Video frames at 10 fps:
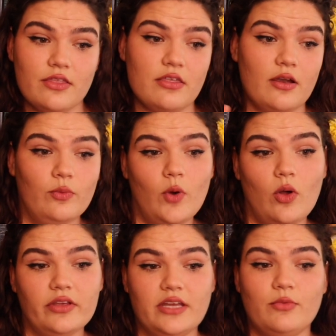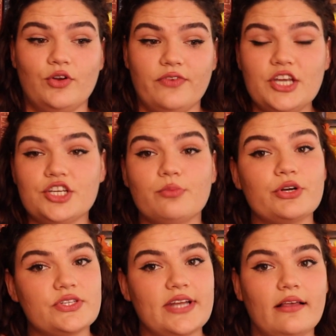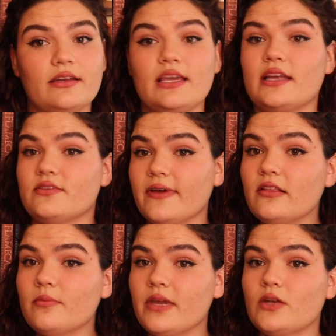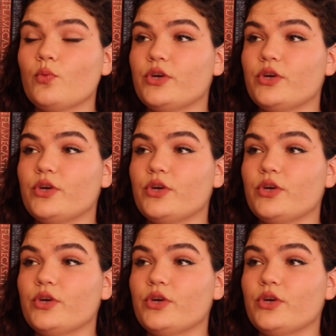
Their Role in Motivation, Personality, and Development,